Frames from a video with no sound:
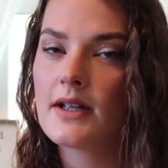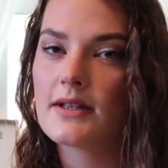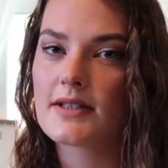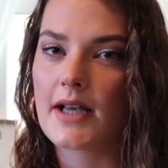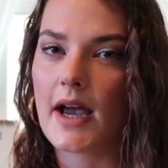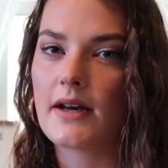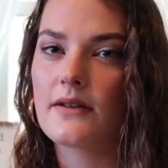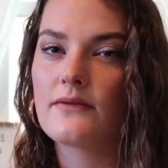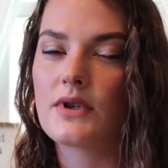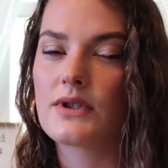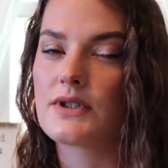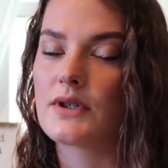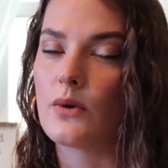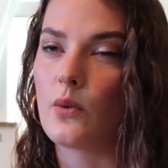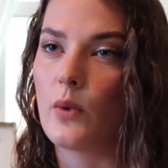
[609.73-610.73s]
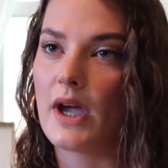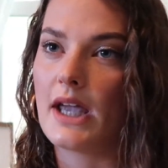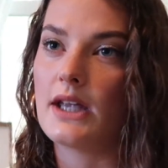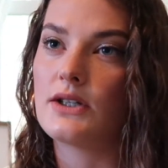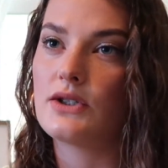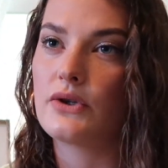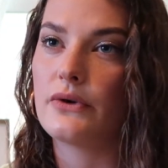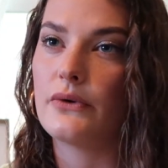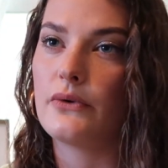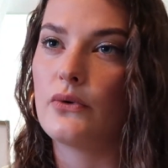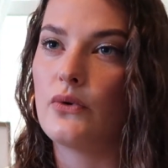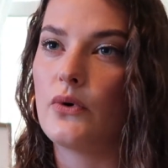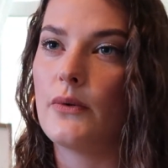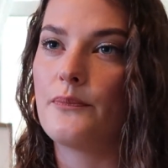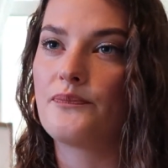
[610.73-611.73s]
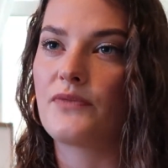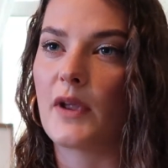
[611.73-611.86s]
It's kind of just a way to